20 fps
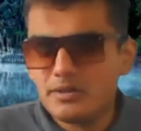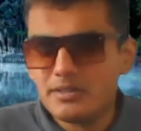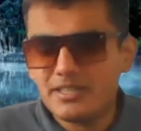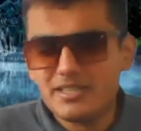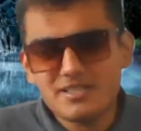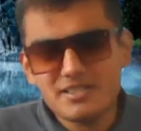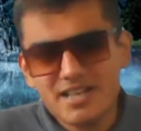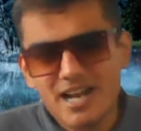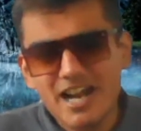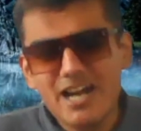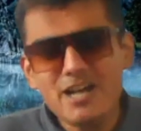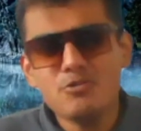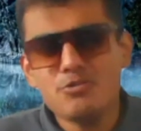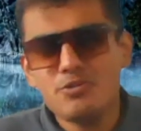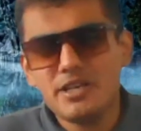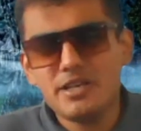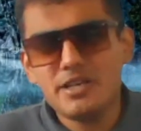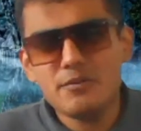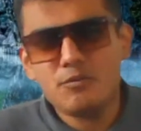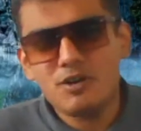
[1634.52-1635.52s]
This
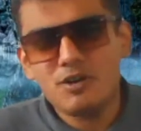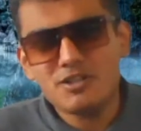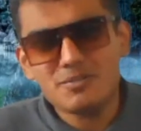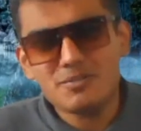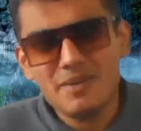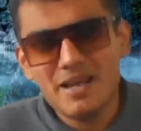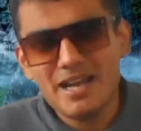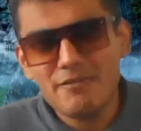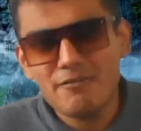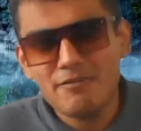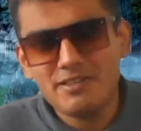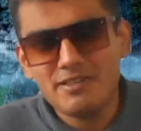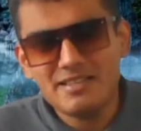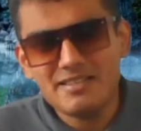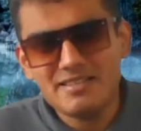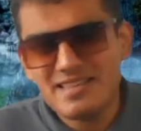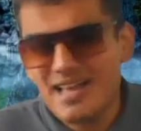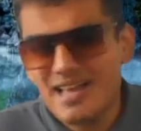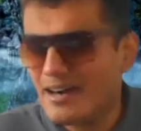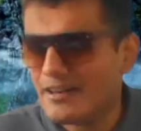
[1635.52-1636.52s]
country was made with
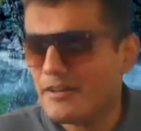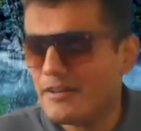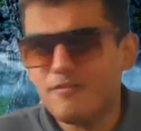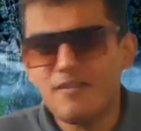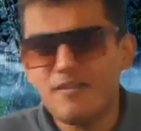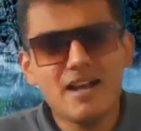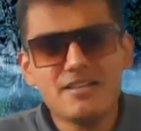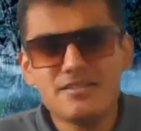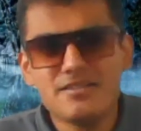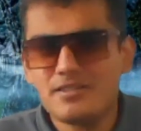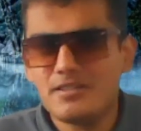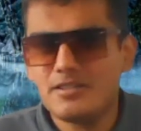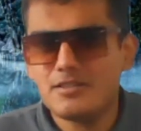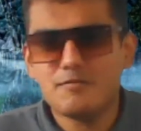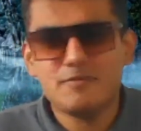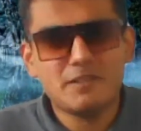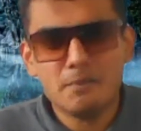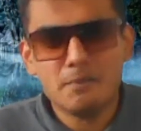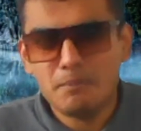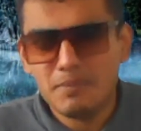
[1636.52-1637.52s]
the
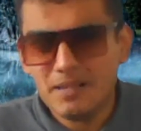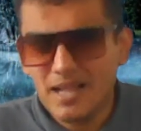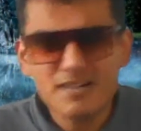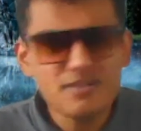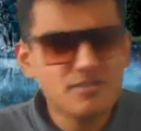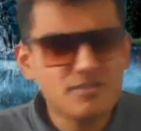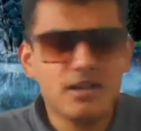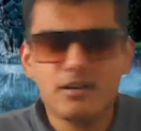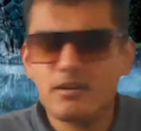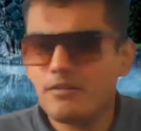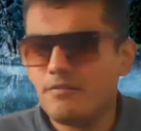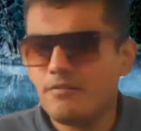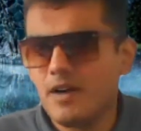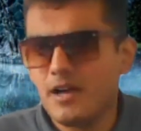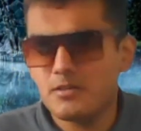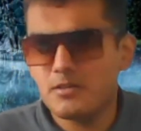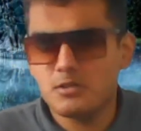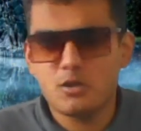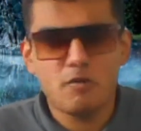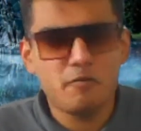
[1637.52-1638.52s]
sacrifices, with the blood
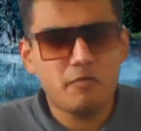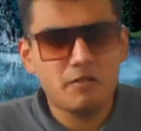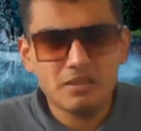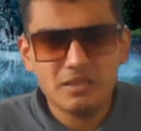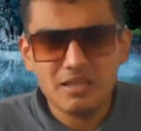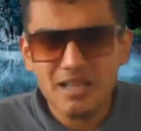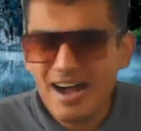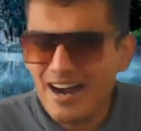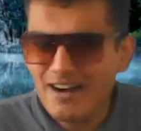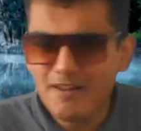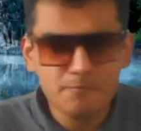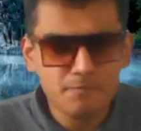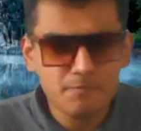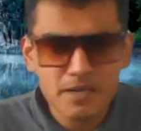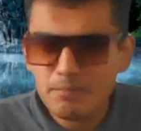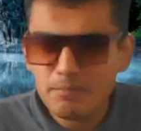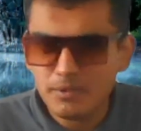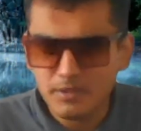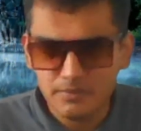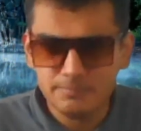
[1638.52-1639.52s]
sacrifices of a lot of
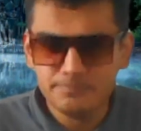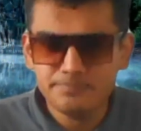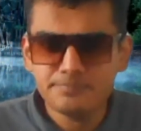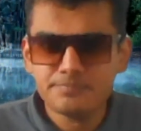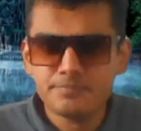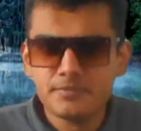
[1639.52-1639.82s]
people.